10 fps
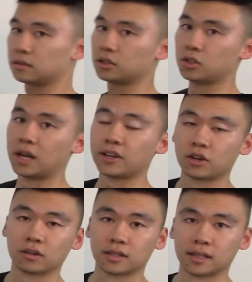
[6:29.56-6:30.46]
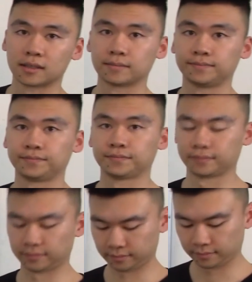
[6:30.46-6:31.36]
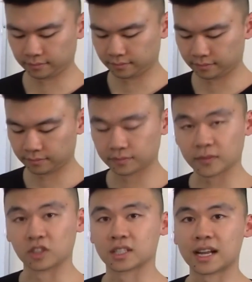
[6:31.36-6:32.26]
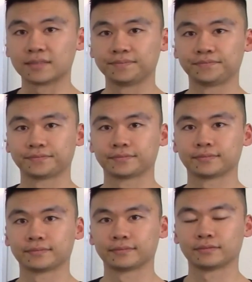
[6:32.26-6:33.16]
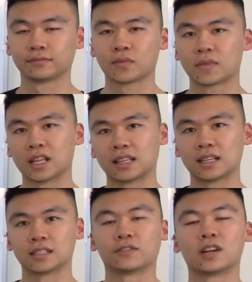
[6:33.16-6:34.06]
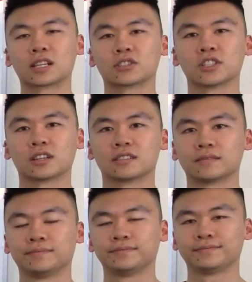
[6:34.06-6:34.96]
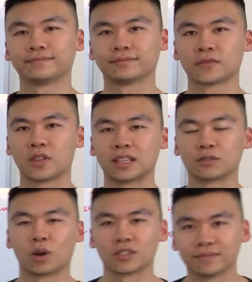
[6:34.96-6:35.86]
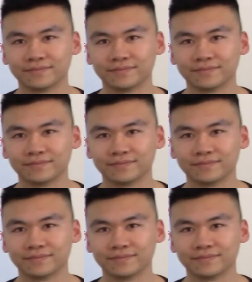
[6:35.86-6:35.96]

to that urine test. Understand? That does it for the extra sugars. Thanks for watching.